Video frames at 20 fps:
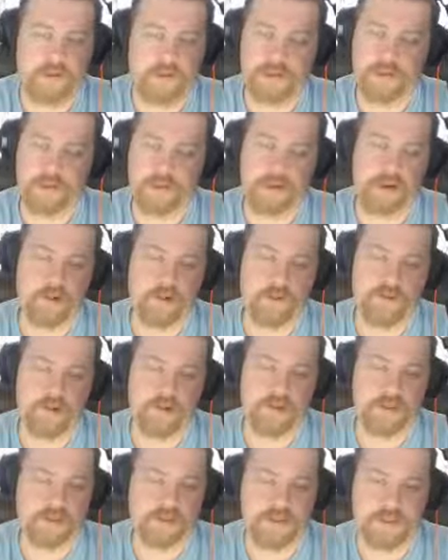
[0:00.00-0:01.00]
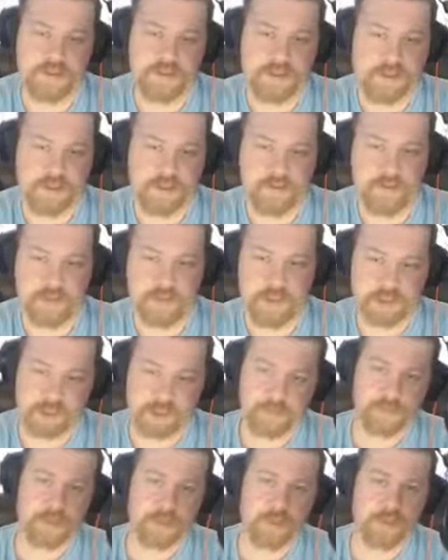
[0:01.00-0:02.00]
interface is just really
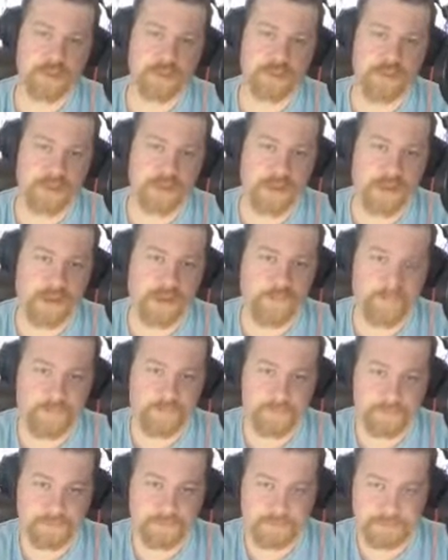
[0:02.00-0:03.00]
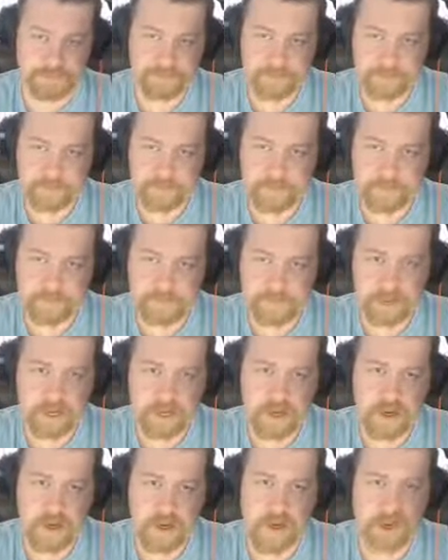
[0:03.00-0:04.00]
important to that.
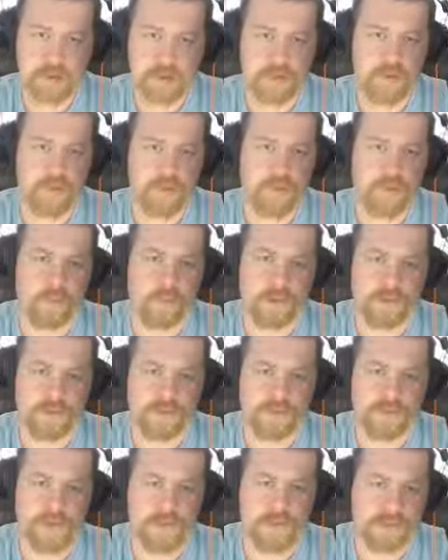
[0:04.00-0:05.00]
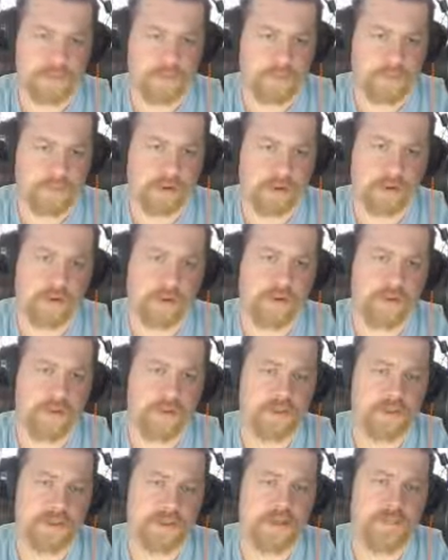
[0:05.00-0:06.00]
The normal price for that is about
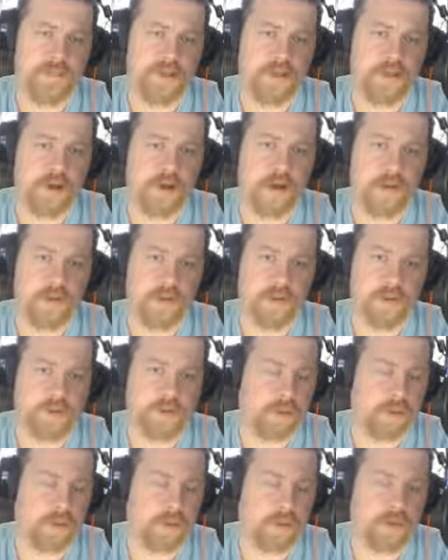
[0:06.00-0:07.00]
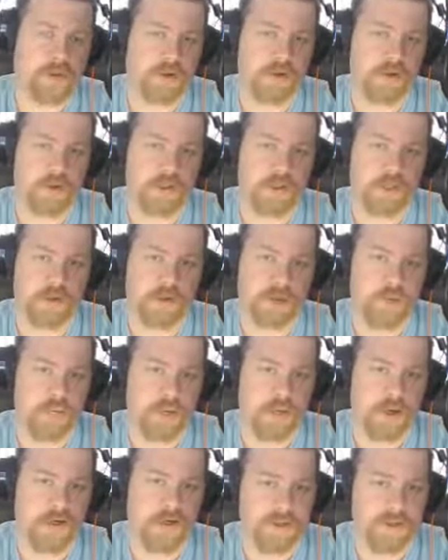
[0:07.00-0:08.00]
$170 from Guitar Center.
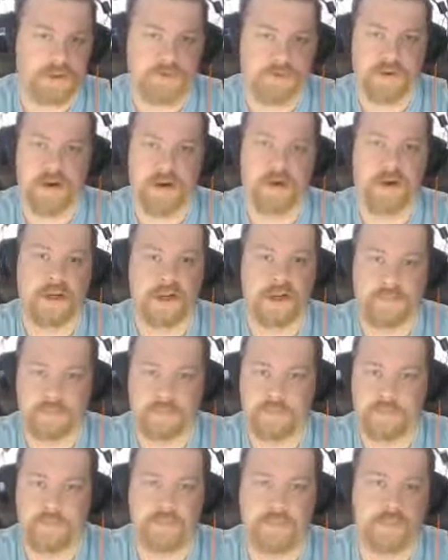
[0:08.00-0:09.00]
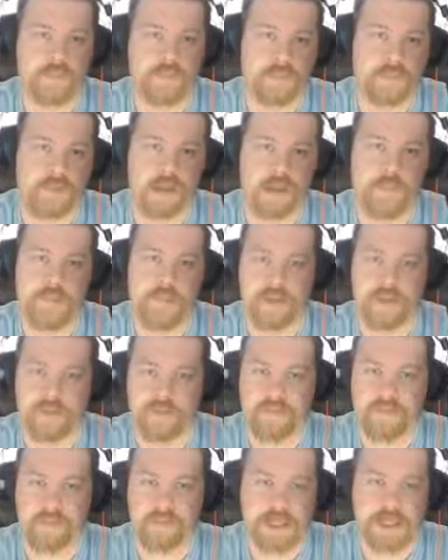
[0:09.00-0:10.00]
Prices vary a bit from
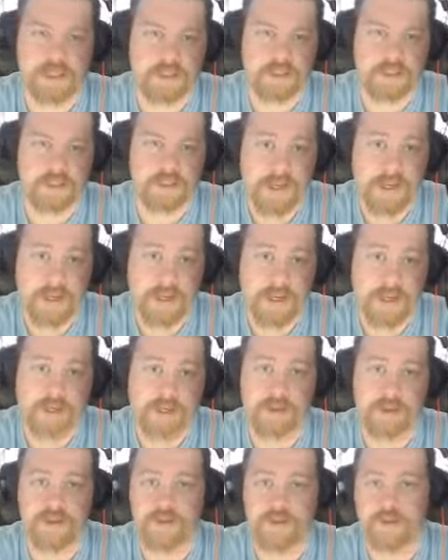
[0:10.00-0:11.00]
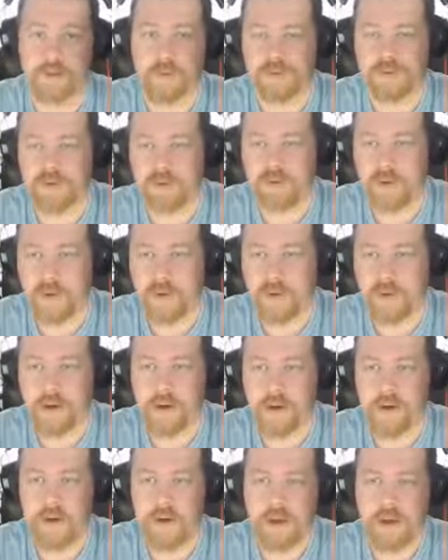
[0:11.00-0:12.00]
state to state, store to store.
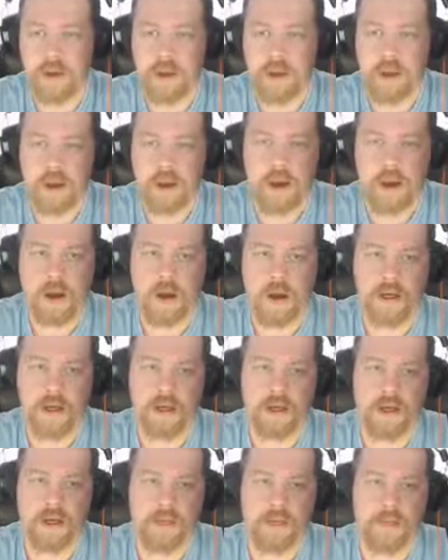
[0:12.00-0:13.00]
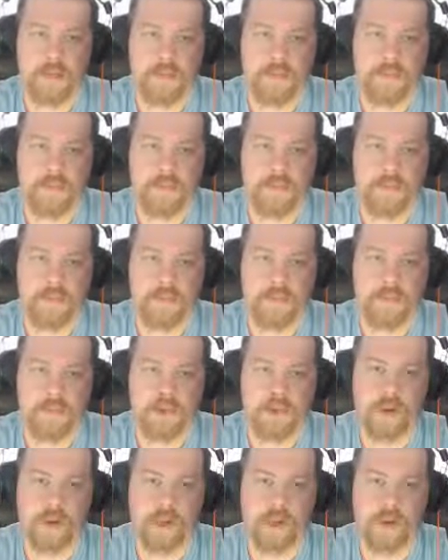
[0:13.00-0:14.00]
I went